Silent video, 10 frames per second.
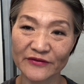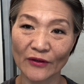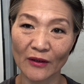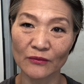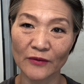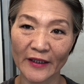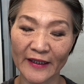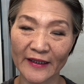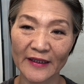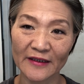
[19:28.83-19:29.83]
your
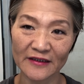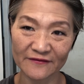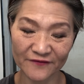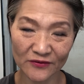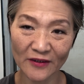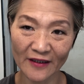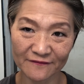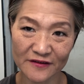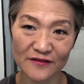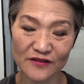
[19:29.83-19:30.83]
way. If you
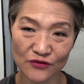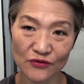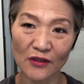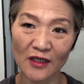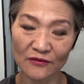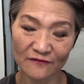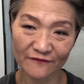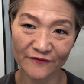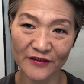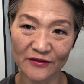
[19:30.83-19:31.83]
have the
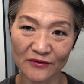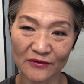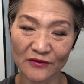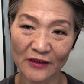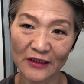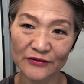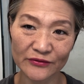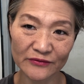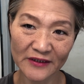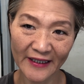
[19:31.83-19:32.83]
strong will to
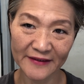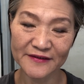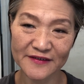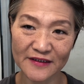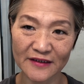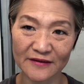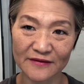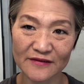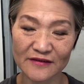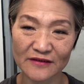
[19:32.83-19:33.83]
let
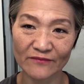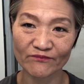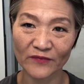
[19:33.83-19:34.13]
things